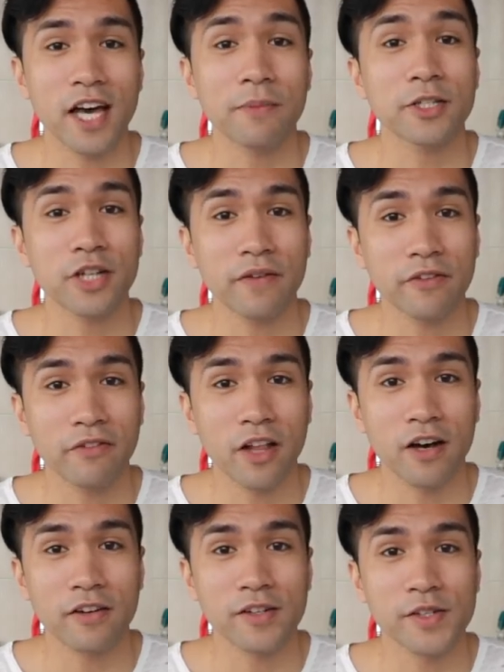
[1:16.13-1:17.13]
I'm a travel
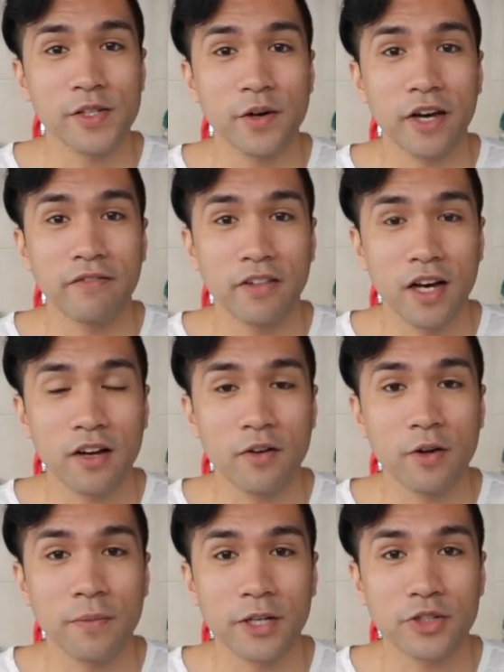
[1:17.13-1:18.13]
vlogger, so I vlog
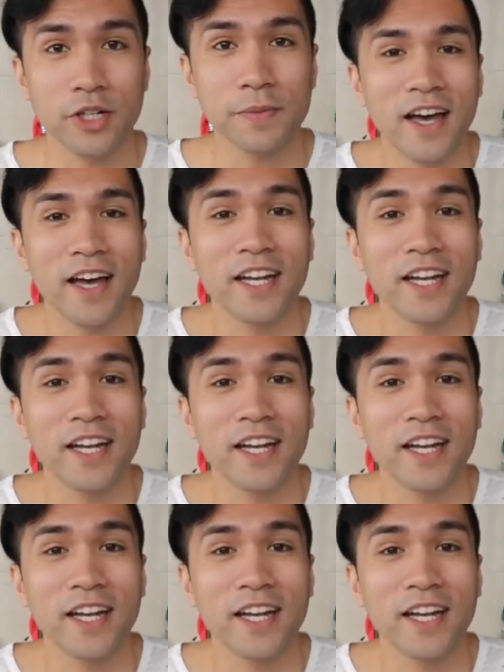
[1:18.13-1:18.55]
all my trips.